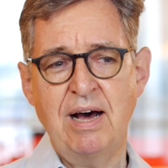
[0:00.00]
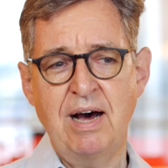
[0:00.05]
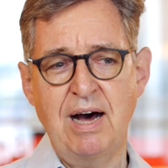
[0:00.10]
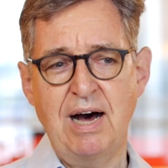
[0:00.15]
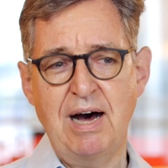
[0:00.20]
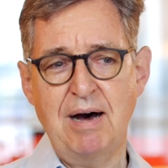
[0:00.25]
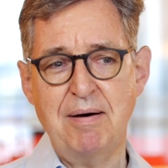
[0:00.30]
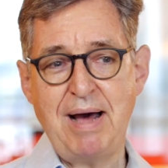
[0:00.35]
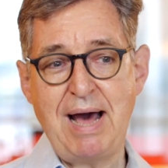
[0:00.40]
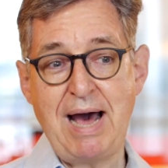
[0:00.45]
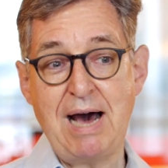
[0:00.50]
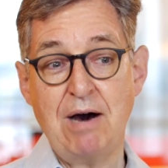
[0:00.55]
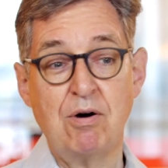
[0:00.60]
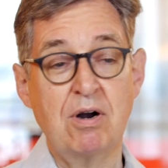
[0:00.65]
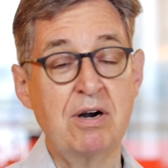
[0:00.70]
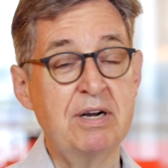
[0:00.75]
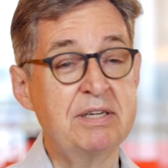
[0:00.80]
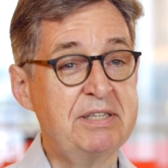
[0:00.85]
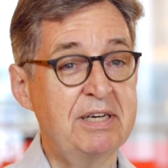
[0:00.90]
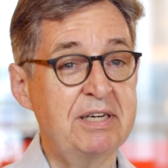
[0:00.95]

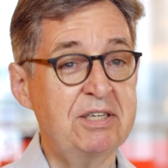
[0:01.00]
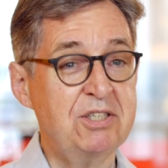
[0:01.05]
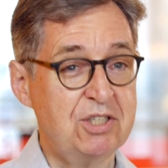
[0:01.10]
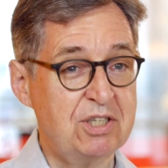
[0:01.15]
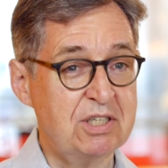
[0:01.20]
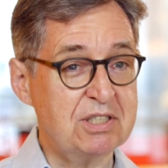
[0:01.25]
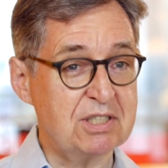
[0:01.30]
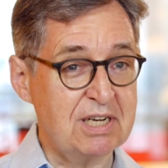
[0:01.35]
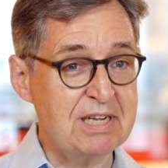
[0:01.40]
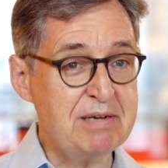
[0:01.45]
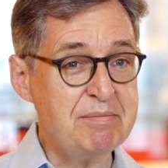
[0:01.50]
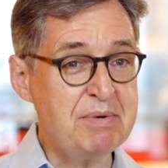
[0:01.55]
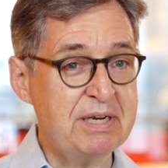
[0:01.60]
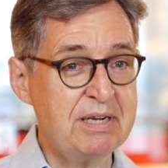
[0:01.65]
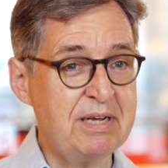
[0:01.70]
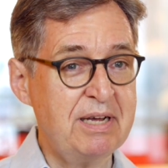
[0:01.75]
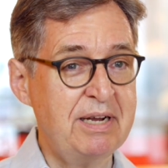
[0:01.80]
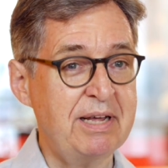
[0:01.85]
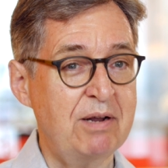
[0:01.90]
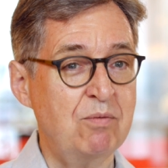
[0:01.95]
how our attention is
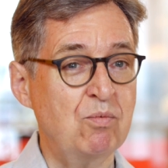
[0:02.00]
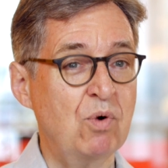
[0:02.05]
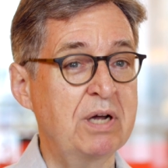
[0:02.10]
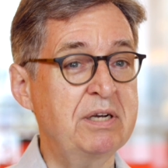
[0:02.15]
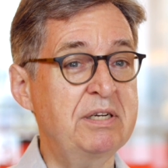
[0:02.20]
limited and